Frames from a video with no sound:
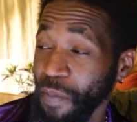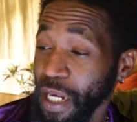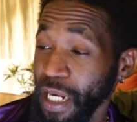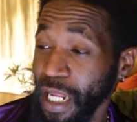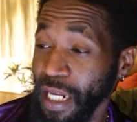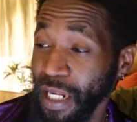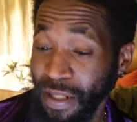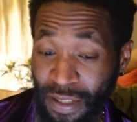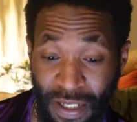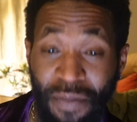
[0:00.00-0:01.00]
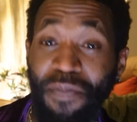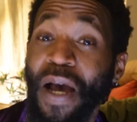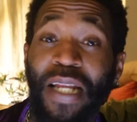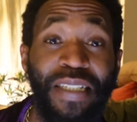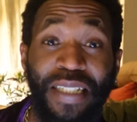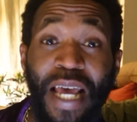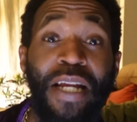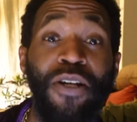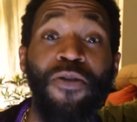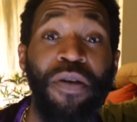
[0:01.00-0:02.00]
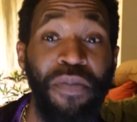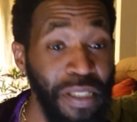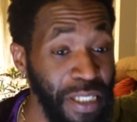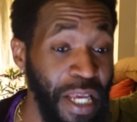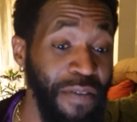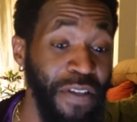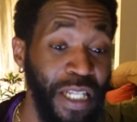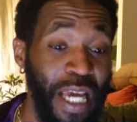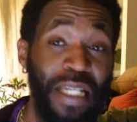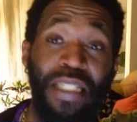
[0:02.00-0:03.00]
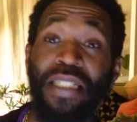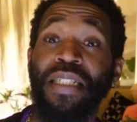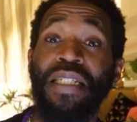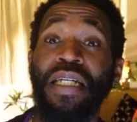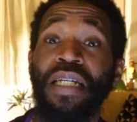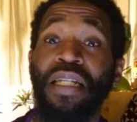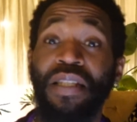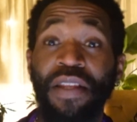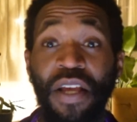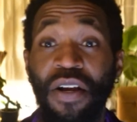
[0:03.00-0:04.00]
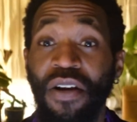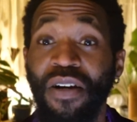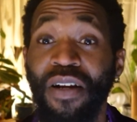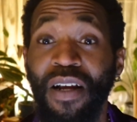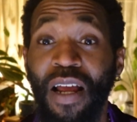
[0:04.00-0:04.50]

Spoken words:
and somebody signed agreements to have their likeness there,